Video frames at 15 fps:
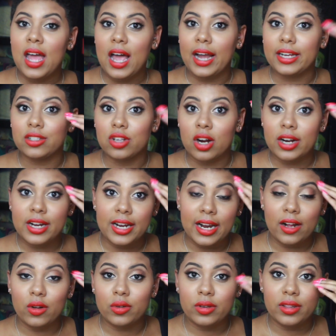I darken
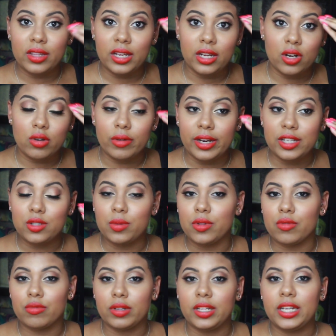out the crease with
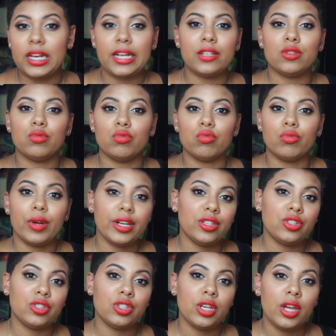a really nice,
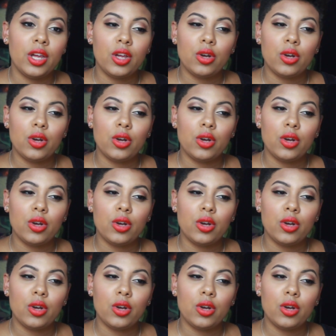rich,